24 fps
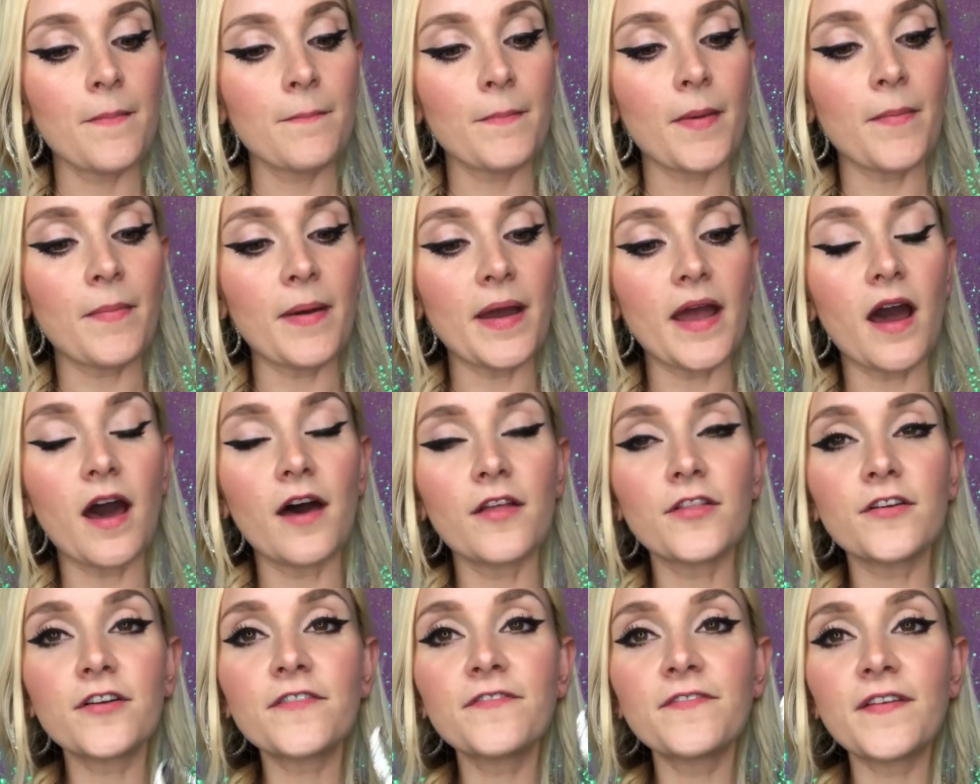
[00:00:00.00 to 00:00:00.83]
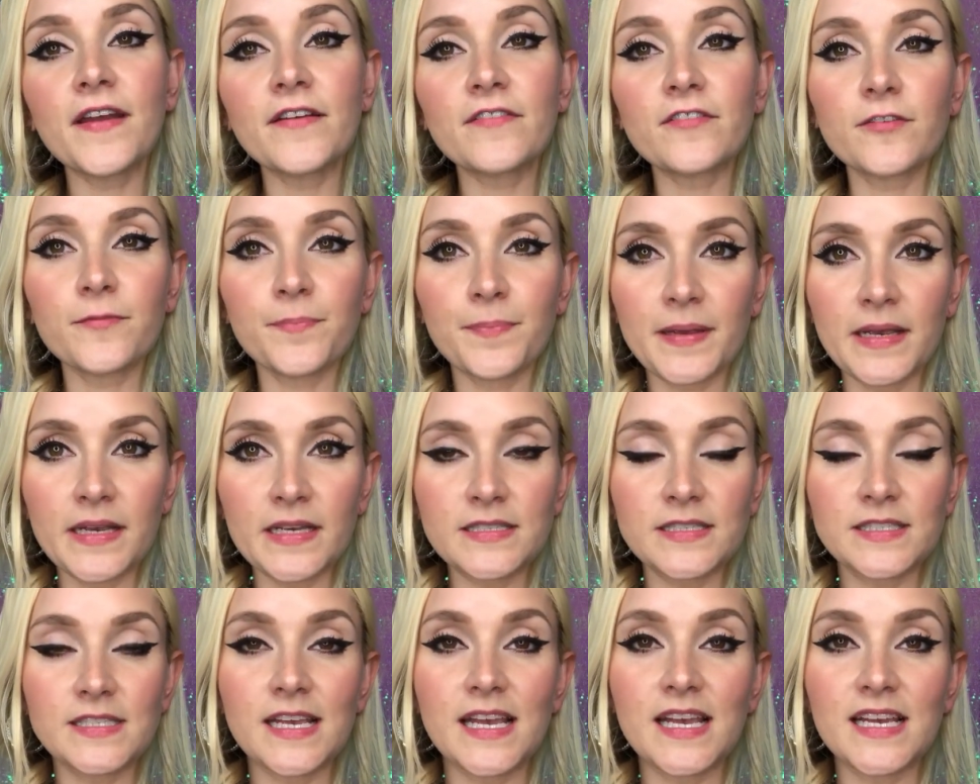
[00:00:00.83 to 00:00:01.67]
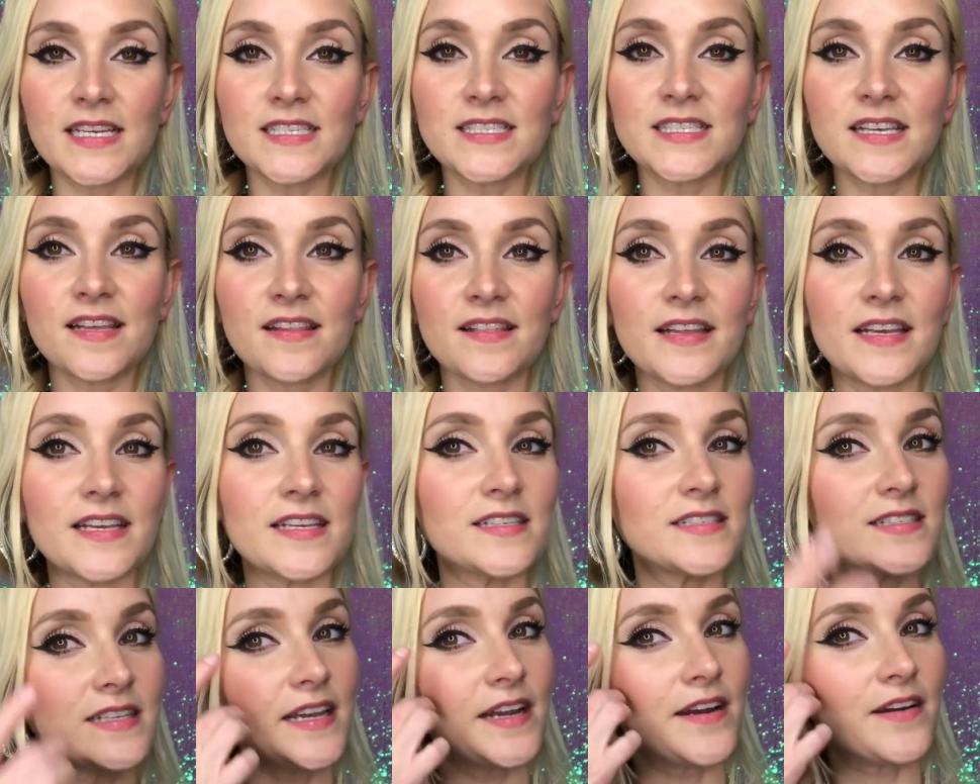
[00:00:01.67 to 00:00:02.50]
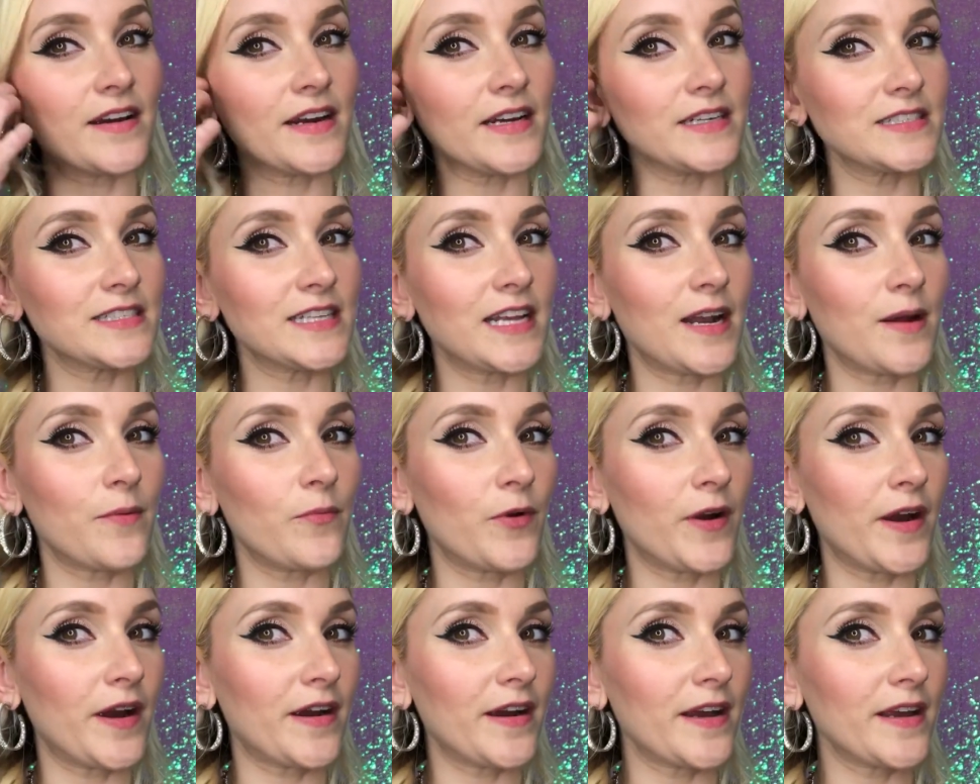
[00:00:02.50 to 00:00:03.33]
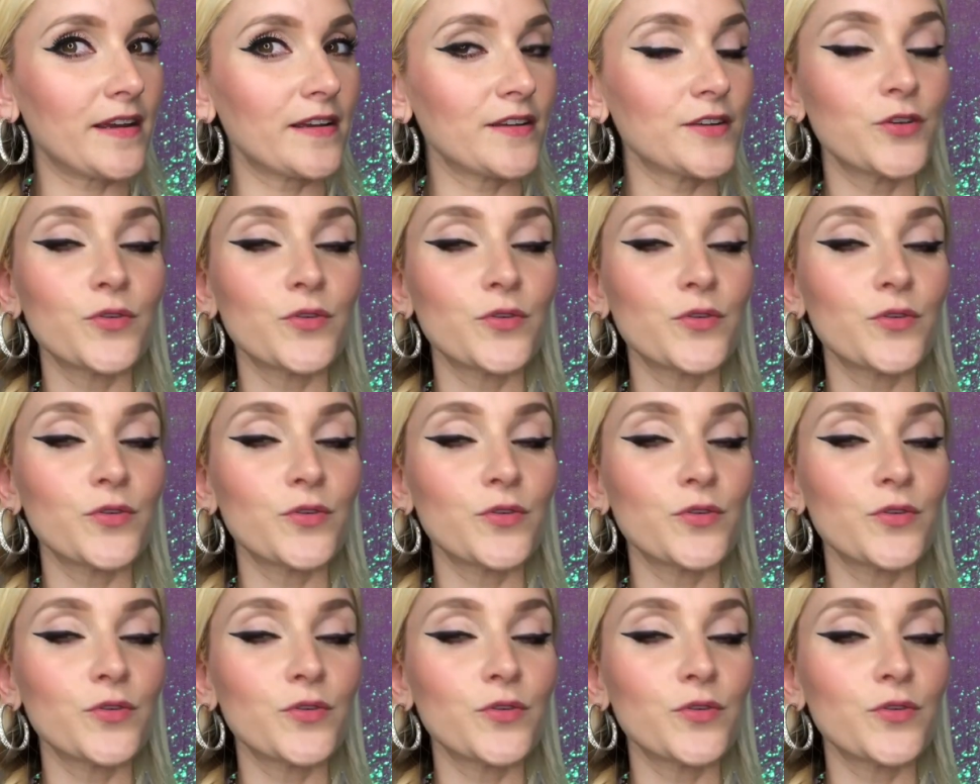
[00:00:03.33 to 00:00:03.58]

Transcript: But my other favorite piece is these earrings that I'm wearing.